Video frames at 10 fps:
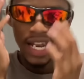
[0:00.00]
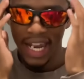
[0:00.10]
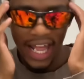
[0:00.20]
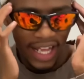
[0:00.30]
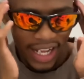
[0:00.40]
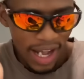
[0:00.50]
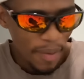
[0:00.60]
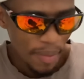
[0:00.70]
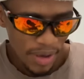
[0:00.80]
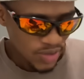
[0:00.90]
Like, I'm
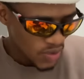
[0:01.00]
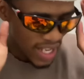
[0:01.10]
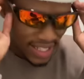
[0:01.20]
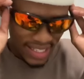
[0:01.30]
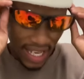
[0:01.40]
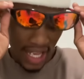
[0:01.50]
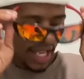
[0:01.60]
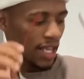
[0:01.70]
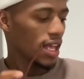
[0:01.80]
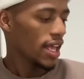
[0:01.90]
about to enter
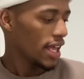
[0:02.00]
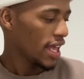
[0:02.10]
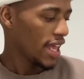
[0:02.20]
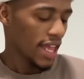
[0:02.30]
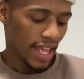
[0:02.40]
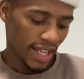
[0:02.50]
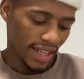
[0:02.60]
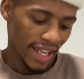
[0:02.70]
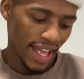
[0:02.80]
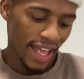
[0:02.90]

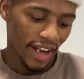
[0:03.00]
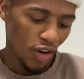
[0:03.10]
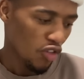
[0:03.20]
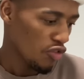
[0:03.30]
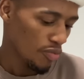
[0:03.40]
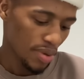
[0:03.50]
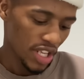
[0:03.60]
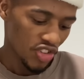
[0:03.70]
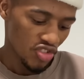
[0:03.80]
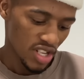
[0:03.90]
the era of
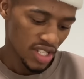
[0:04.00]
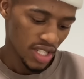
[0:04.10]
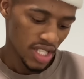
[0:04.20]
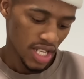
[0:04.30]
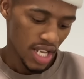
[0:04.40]
Pinterest.